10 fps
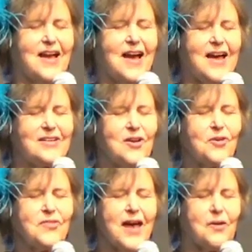I
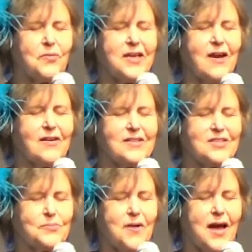know that we are
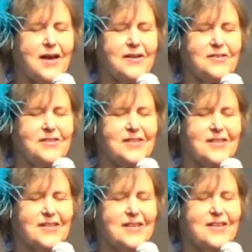inspired,
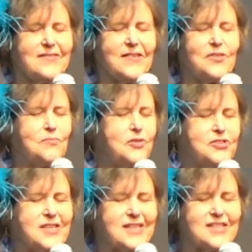that the
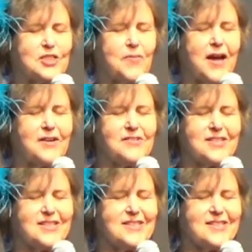music inspires
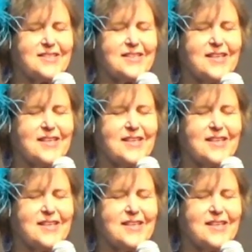us,